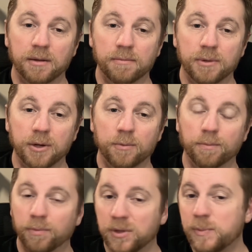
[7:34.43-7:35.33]
you know,
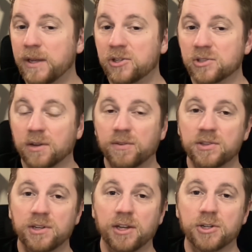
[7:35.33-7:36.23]
speeches of
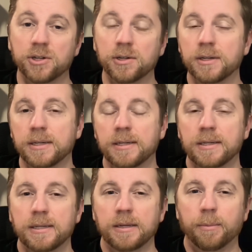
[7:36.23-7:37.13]
this nature,
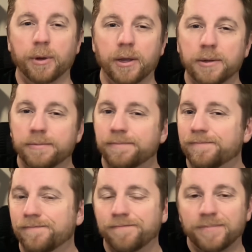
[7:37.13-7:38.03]
but
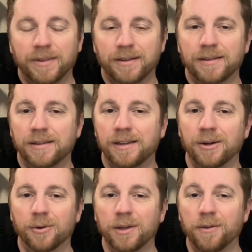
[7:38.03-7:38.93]
you
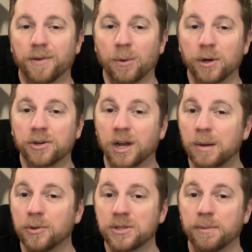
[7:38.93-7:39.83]
know, if I want to talk
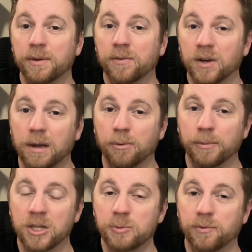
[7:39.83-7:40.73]
about something for a couple of
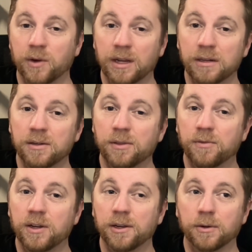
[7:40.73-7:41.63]
minutes before I get into the
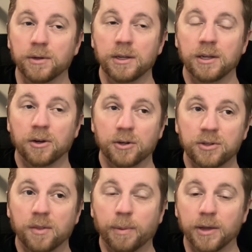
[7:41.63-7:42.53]
video or into
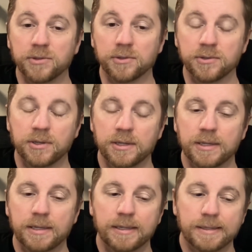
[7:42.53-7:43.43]
the puzzles,
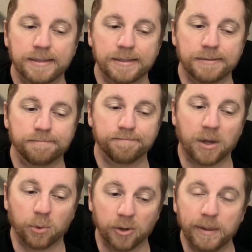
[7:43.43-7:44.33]
I
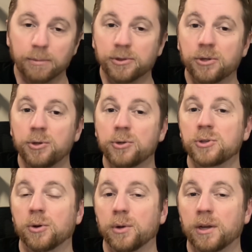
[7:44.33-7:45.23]
want to be able to do
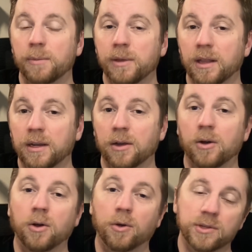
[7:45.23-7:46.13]
so, and not be like,
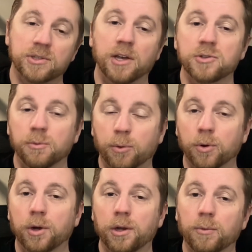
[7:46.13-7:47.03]
oh, this guy's so
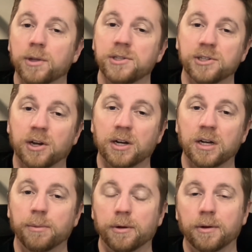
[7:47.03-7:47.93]
boring, what's he talking
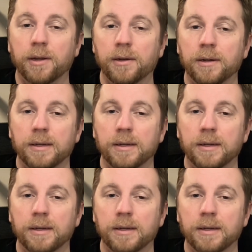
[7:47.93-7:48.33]
about, right?